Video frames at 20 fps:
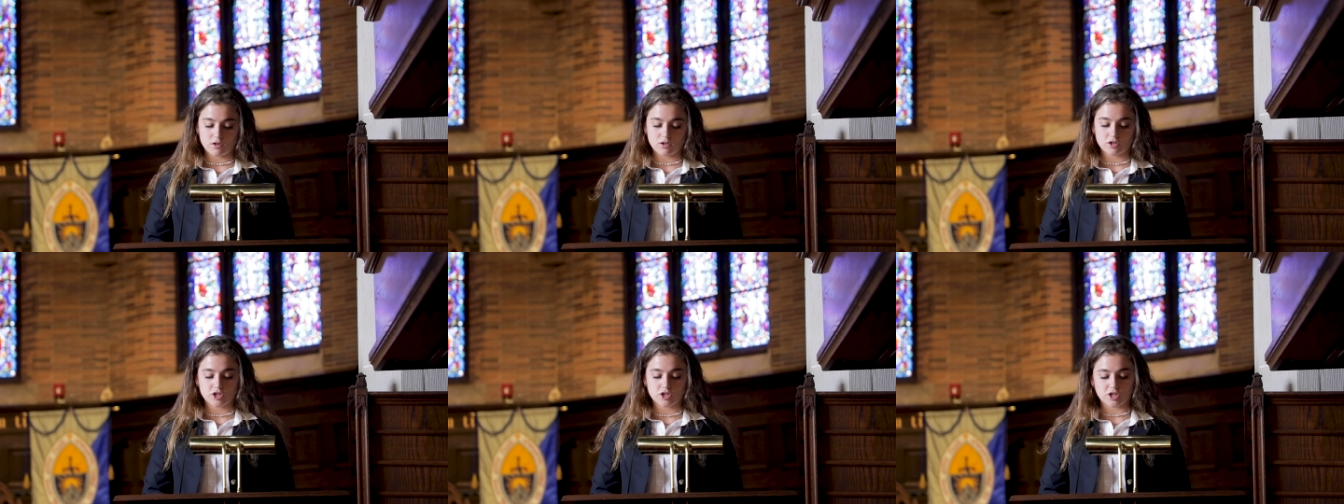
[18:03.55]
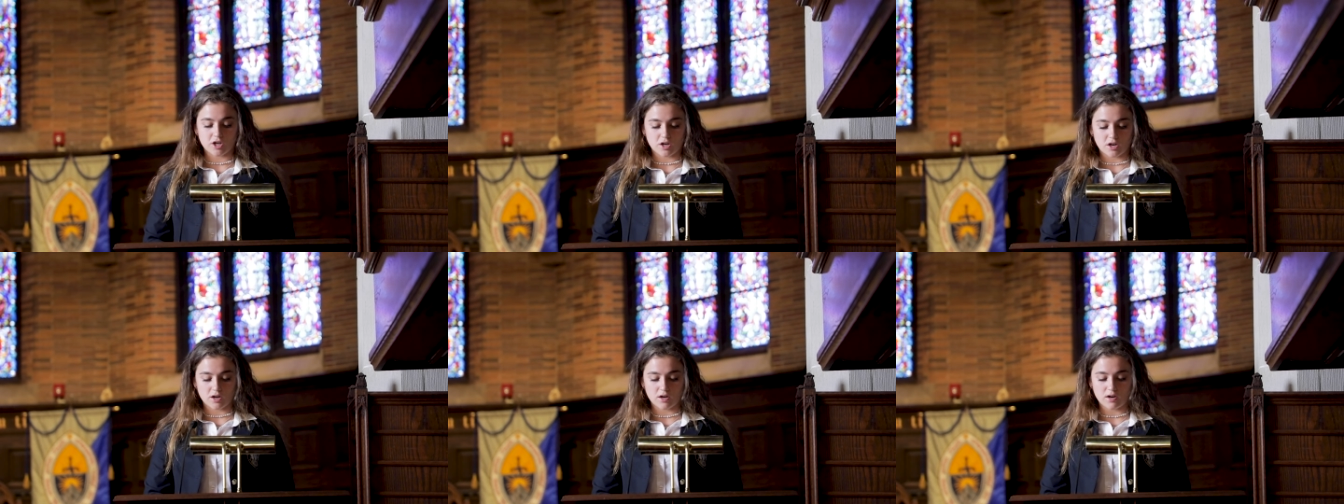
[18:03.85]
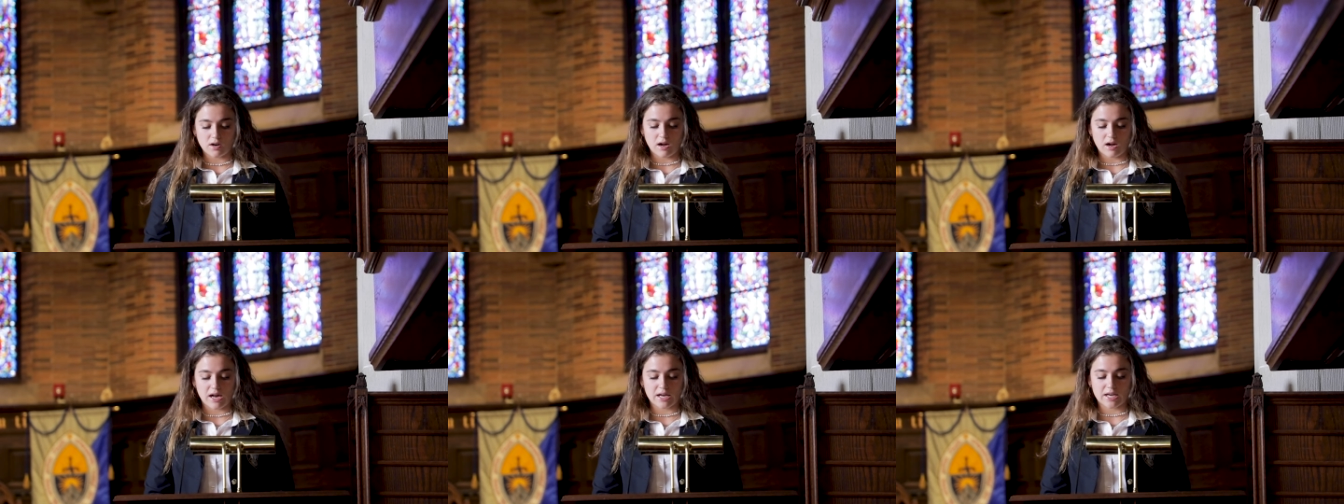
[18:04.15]

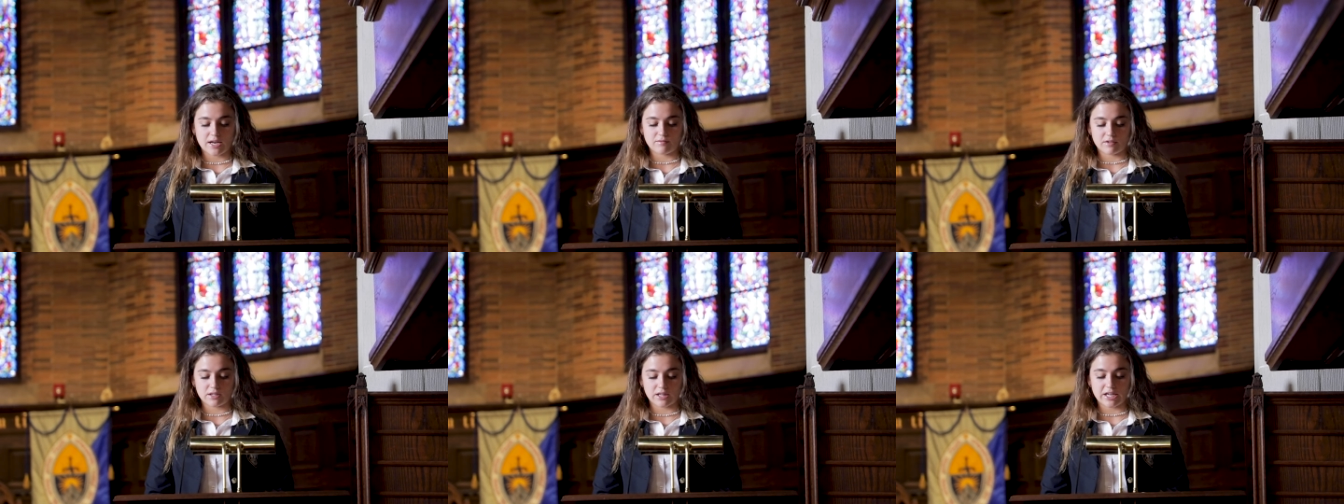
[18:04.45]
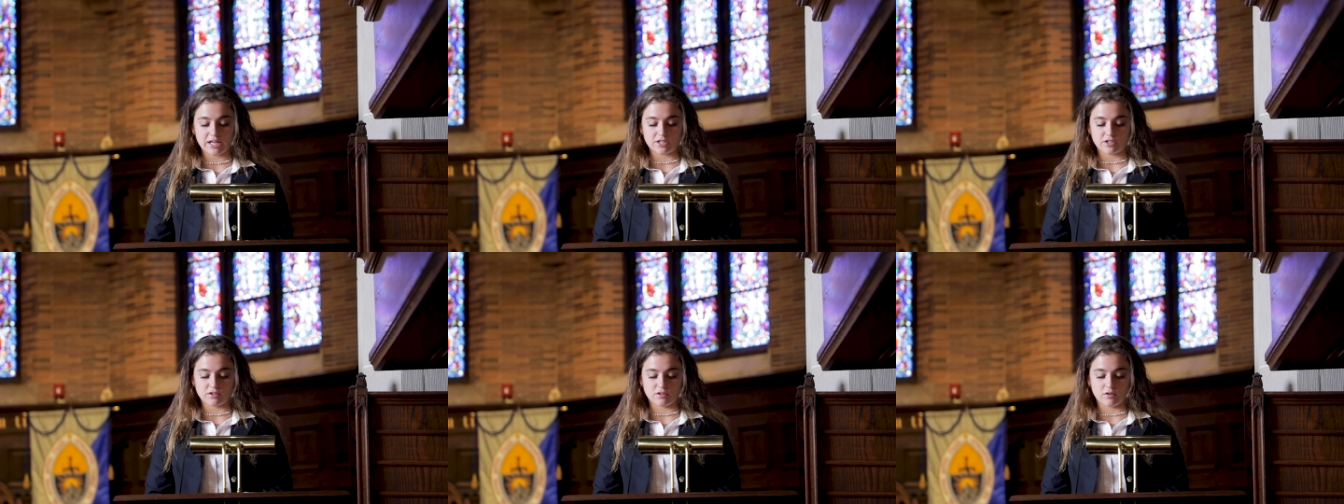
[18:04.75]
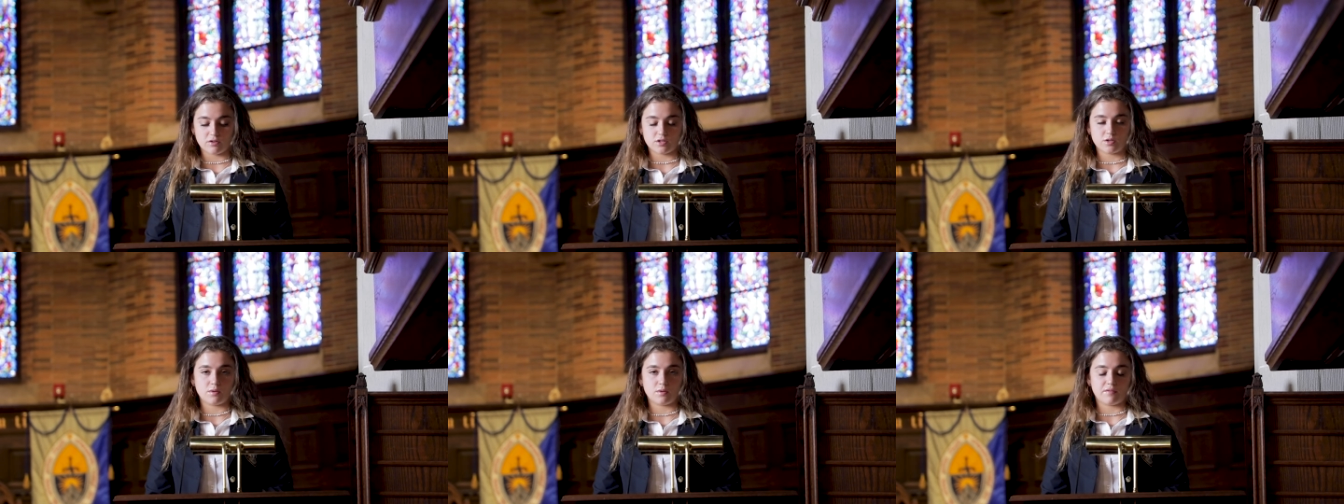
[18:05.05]
Sure, I can relate to
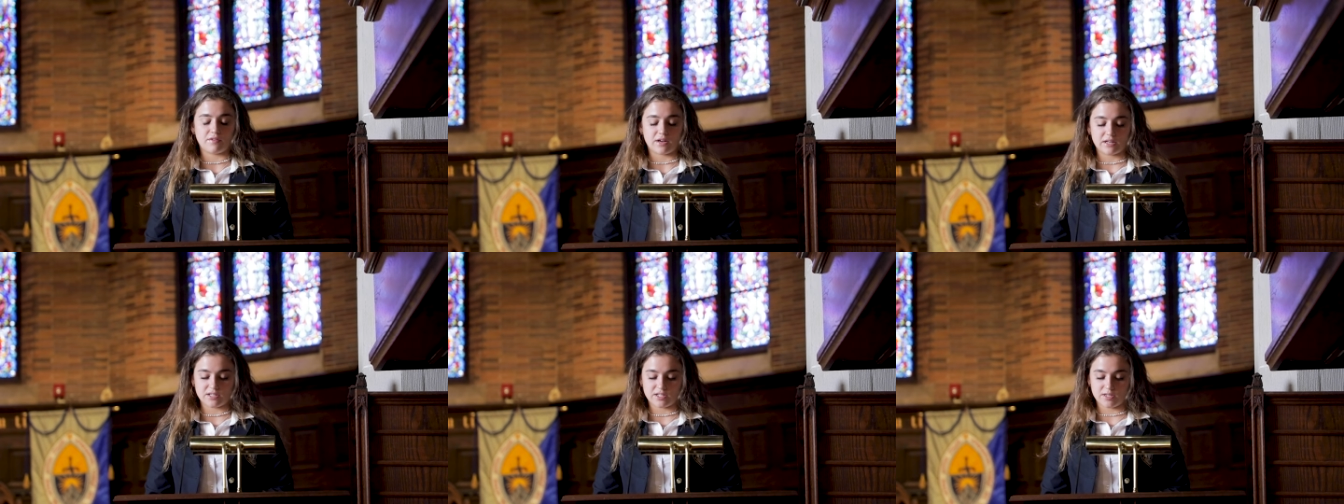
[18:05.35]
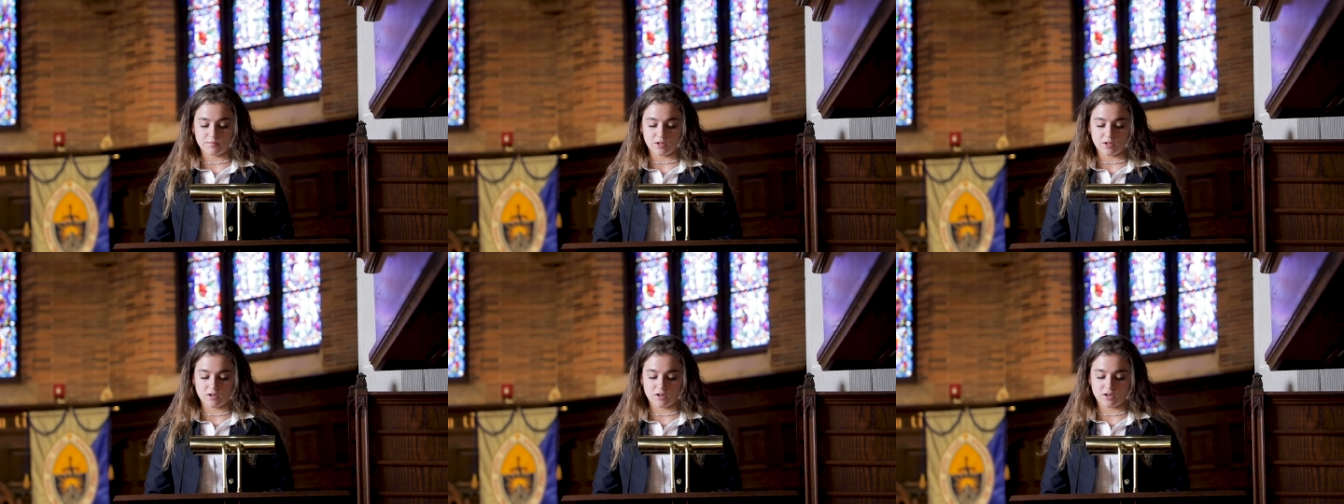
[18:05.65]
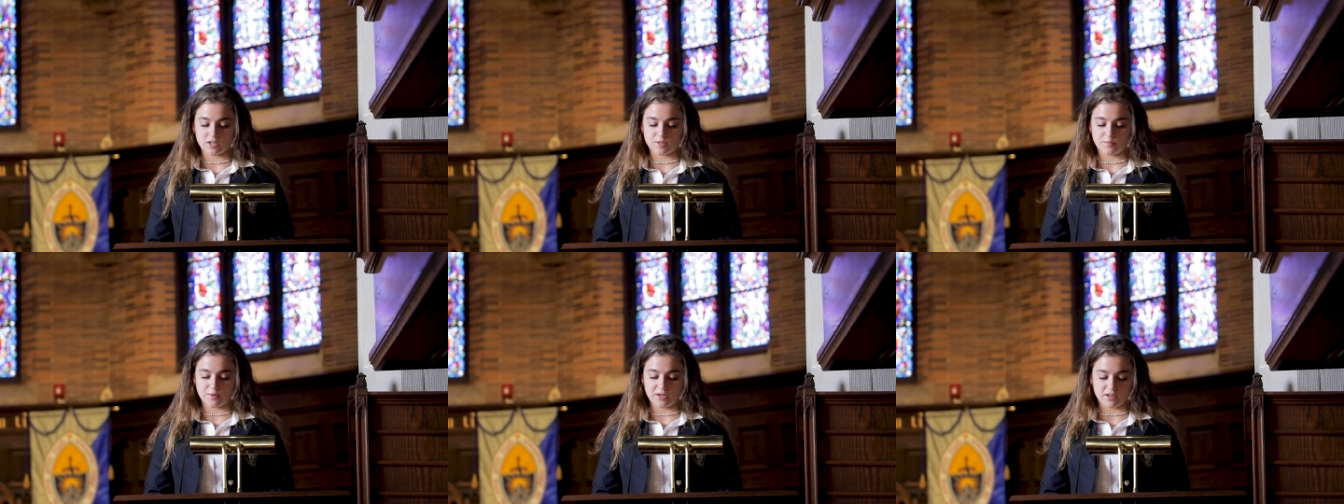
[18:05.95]
those who have had similar
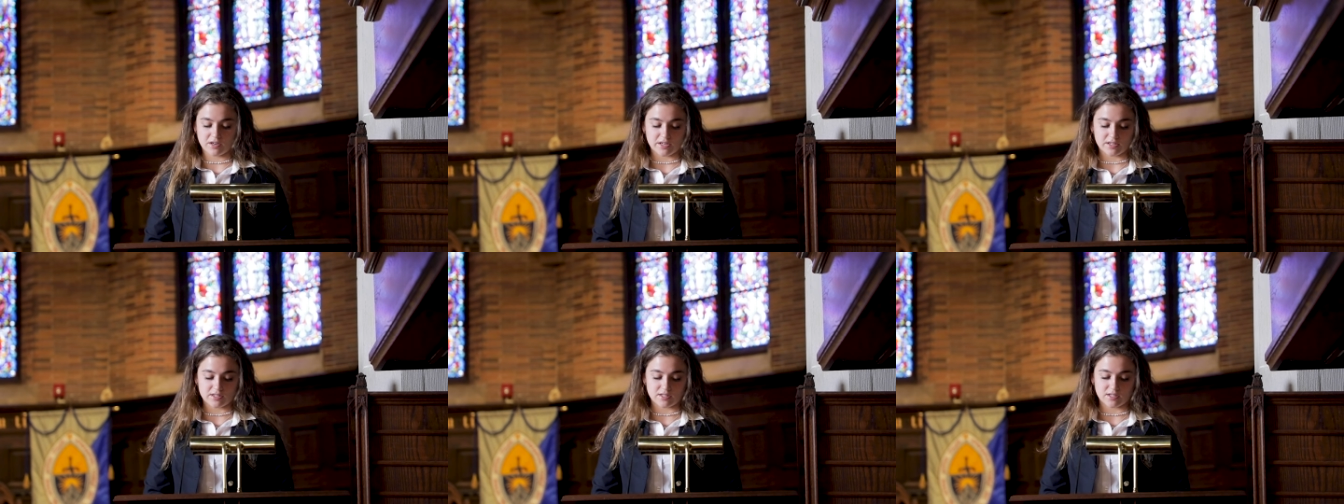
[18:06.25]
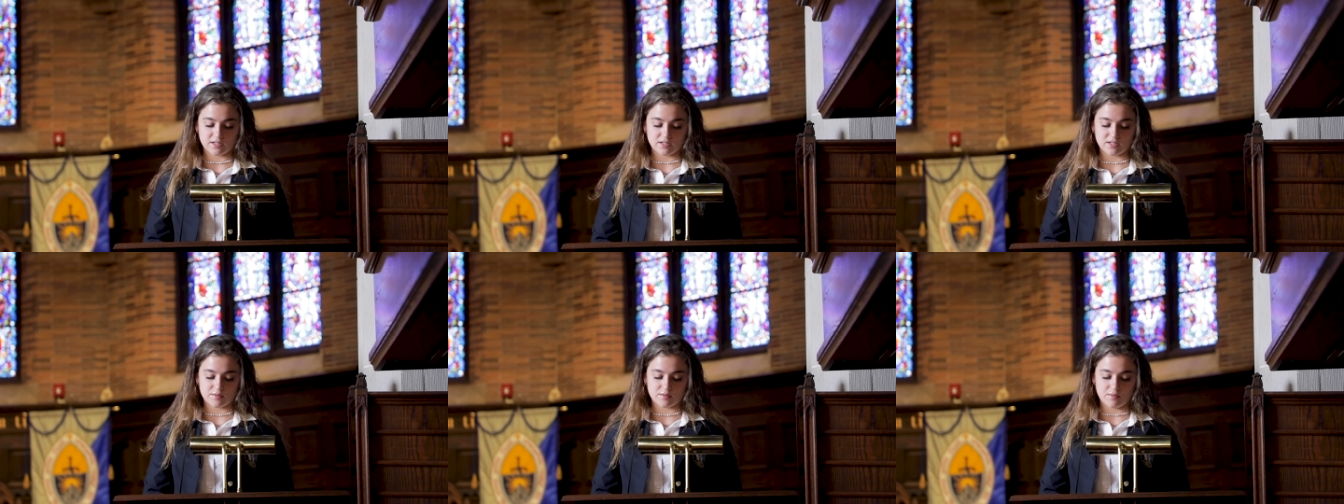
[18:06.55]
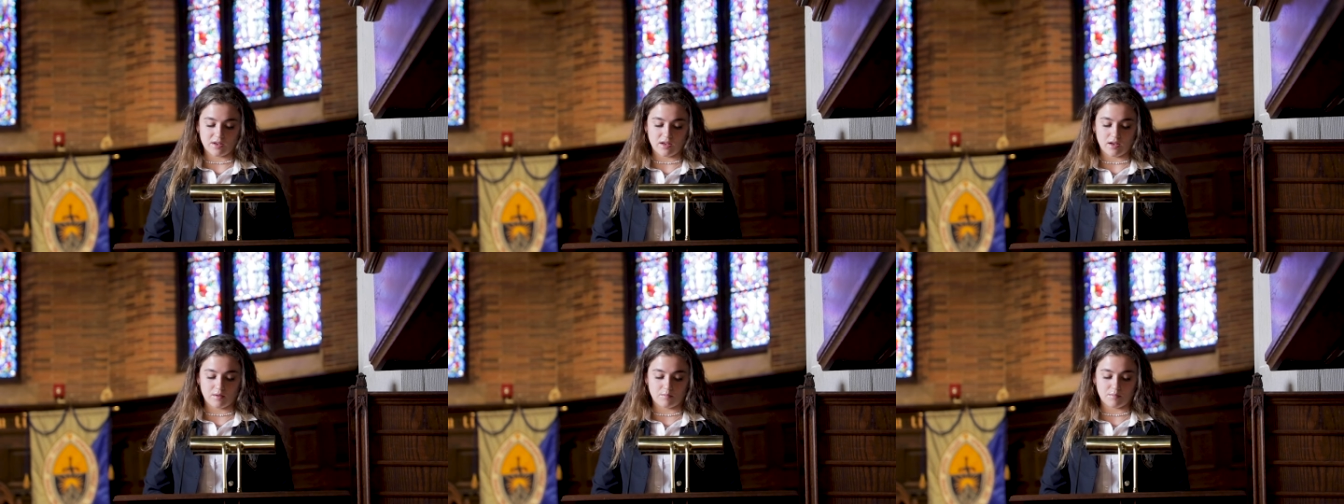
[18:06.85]
experiences to
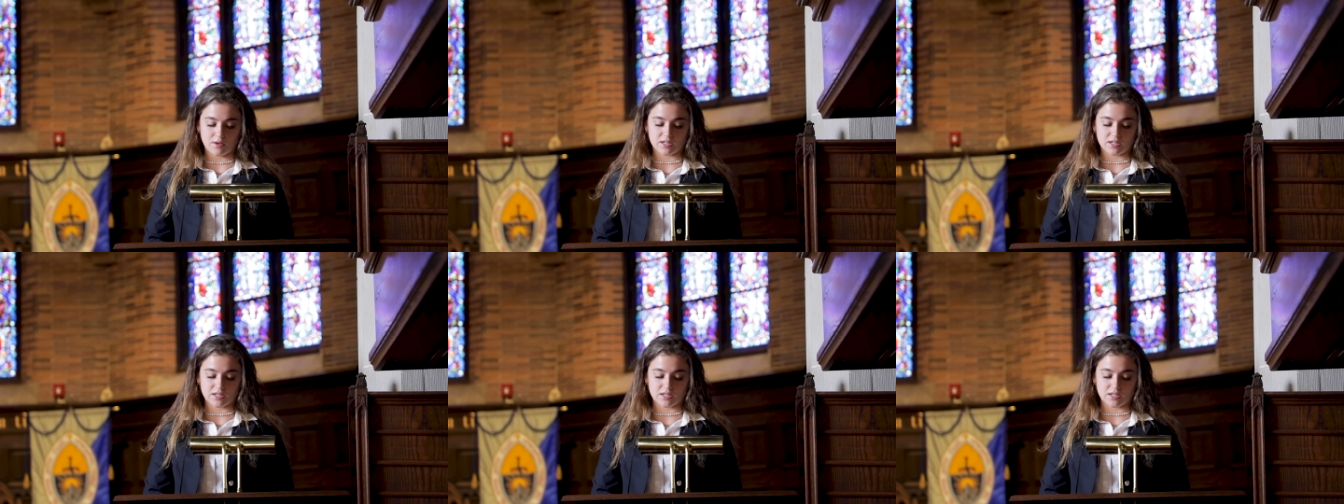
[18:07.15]
me